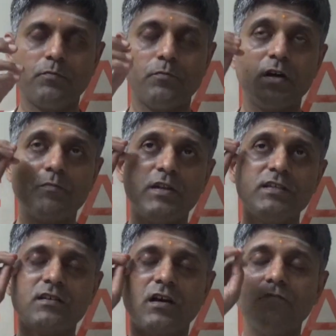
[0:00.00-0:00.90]
but
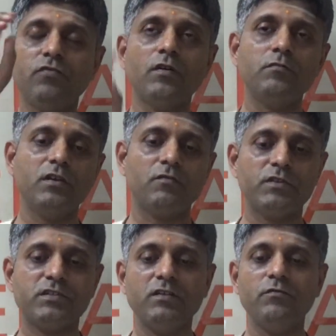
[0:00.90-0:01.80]
please confirm that
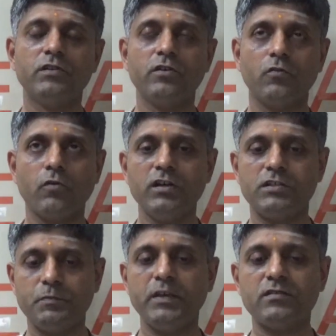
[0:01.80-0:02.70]
vision with your
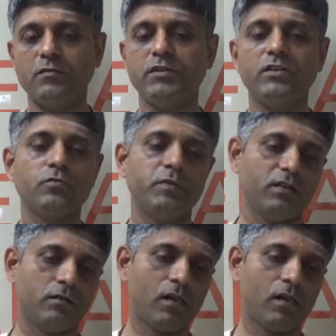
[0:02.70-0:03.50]
voice. Speak something to me.